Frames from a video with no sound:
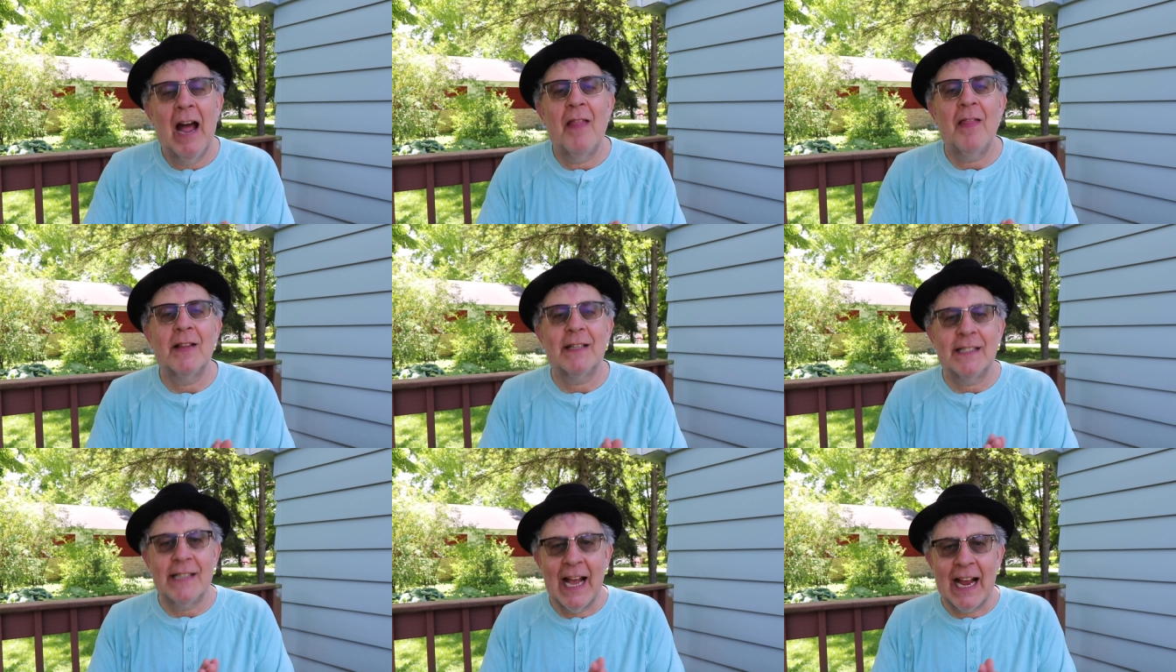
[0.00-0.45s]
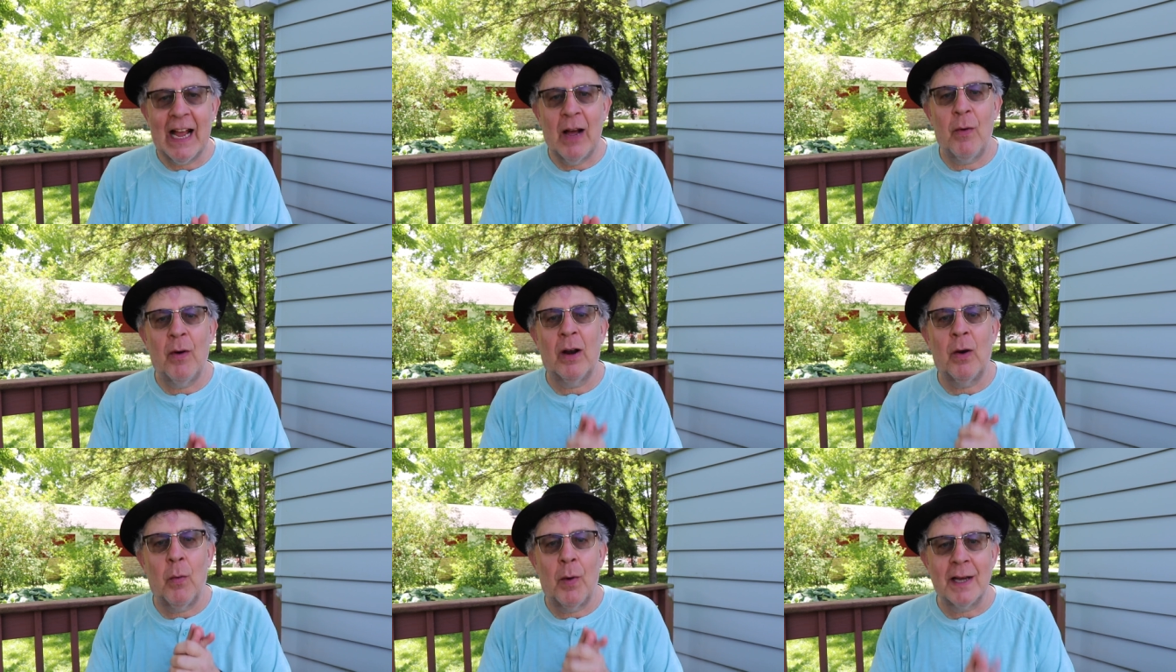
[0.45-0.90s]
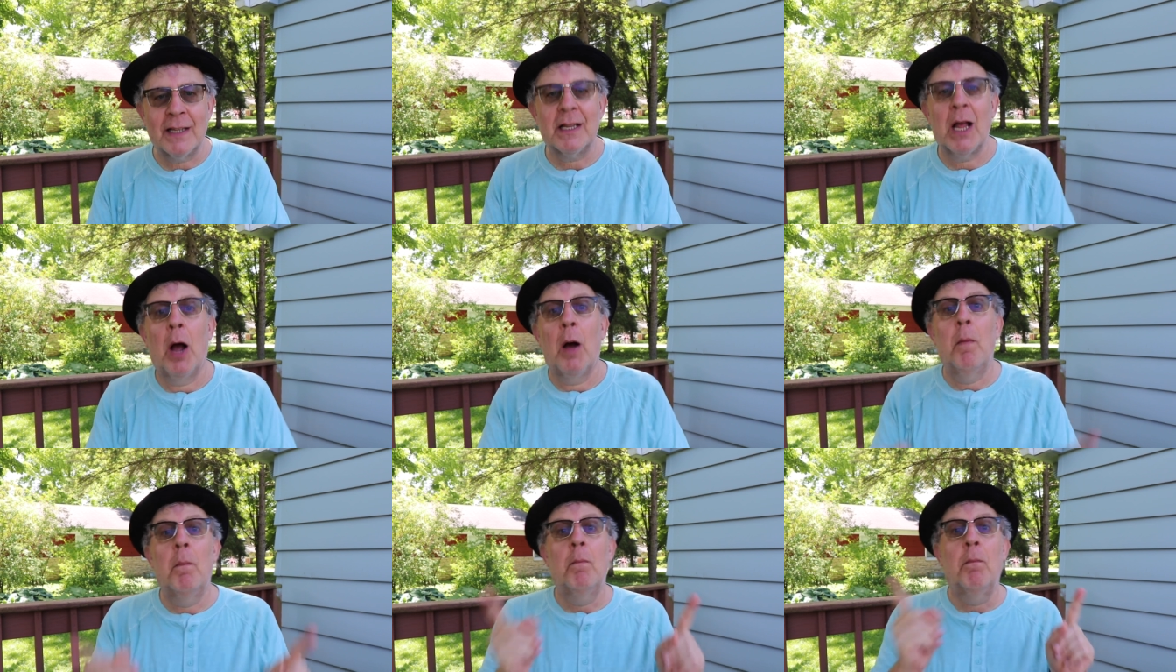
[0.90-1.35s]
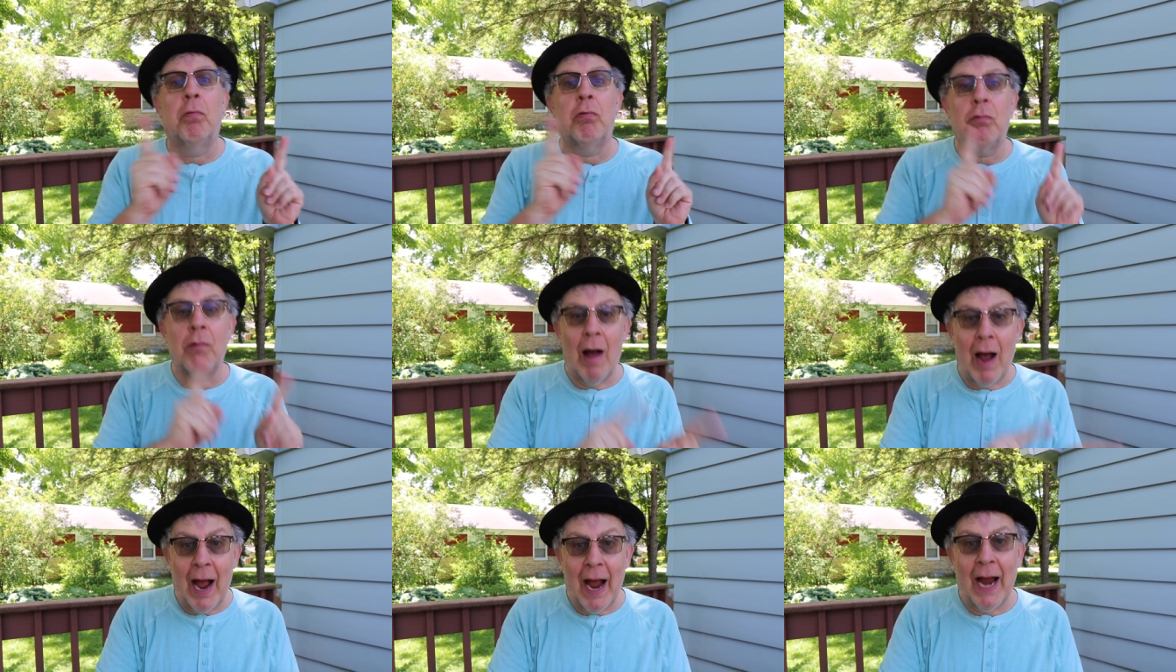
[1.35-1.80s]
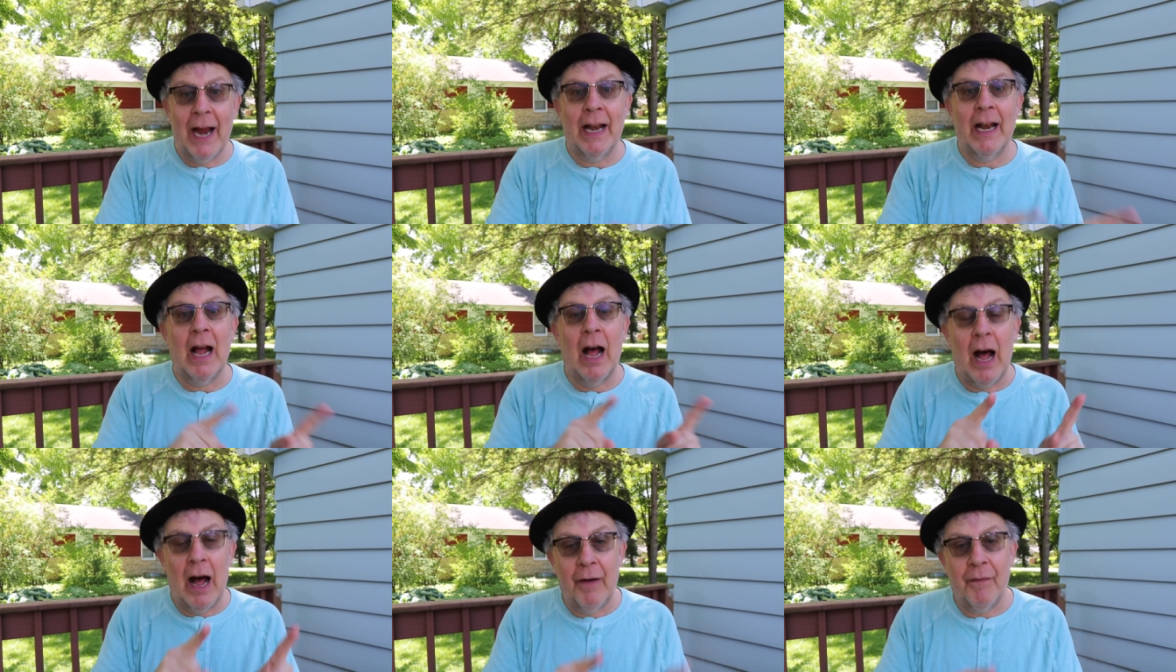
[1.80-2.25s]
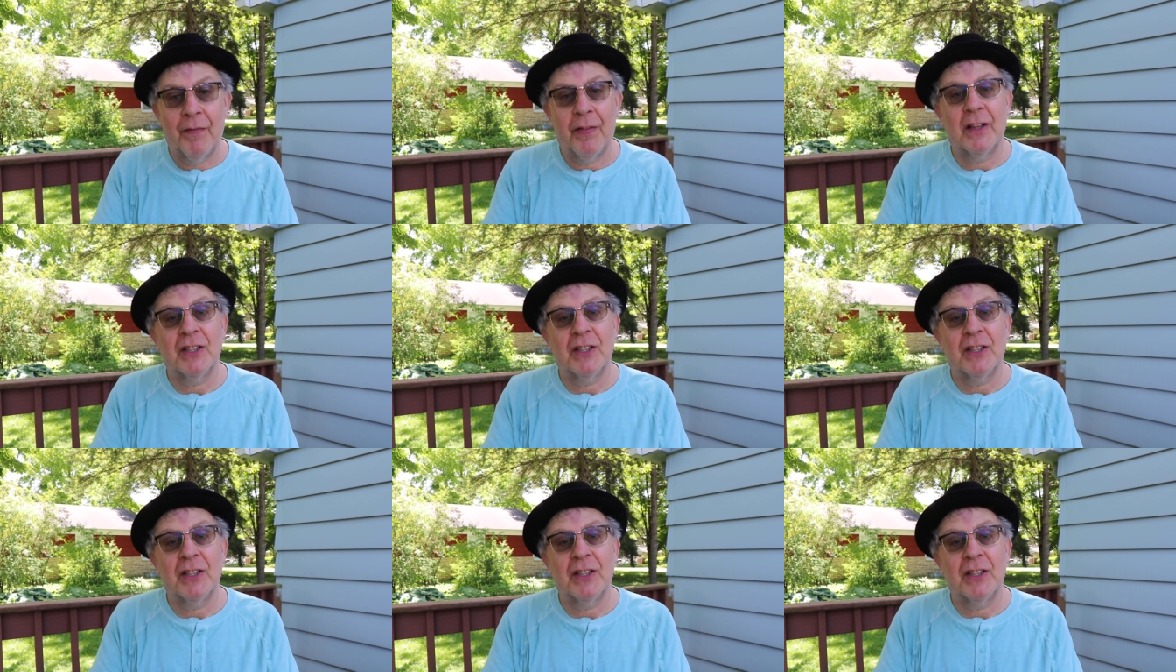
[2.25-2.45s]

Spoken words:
The second one was Bride of